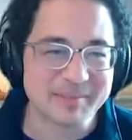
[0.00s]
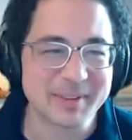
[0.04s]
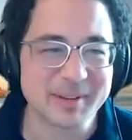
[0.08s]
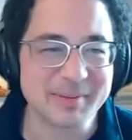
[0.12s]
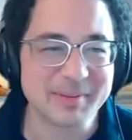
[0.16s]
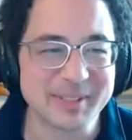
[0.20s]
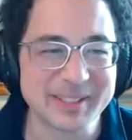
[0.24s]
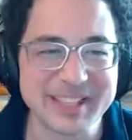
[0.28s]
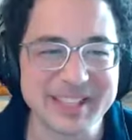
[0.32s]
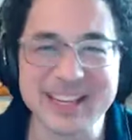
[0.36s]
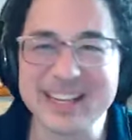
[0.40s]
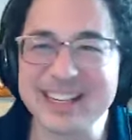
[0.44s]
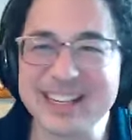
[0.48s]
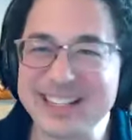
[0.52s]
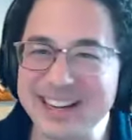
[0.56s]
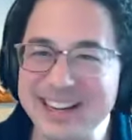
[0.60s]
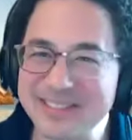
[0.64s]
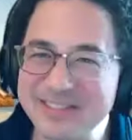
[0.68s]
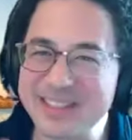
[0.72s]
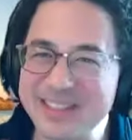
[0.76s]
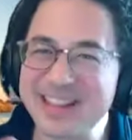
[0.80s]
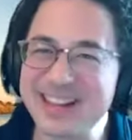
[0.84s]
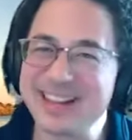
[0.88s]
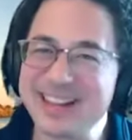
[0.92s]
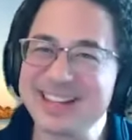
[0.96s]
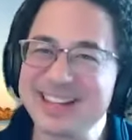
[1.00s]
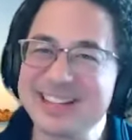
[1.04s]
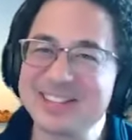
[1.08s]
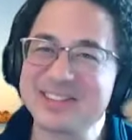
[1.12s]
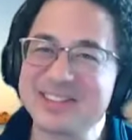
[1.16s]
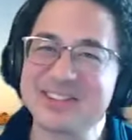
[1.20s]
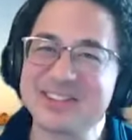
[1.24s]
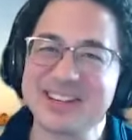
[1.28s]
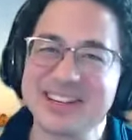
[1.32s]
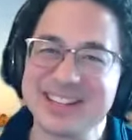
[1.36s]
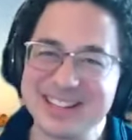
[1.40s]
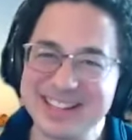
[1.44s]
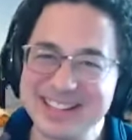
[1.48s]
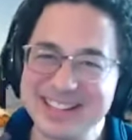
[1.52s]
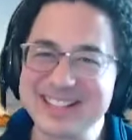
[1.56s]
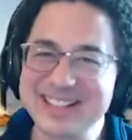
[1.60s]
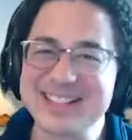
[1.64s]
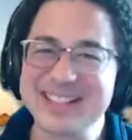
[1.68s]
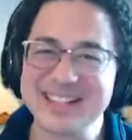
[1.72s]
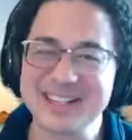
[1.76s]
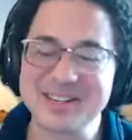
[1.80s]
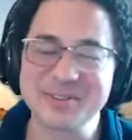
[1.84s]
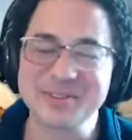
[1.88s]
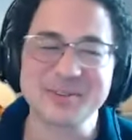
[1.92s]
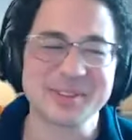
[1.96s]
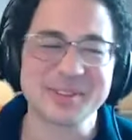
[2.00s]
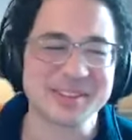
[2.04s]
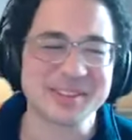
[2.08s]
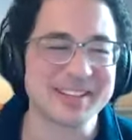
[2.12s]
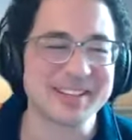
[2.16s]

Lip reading: People tend to have that history and then stick with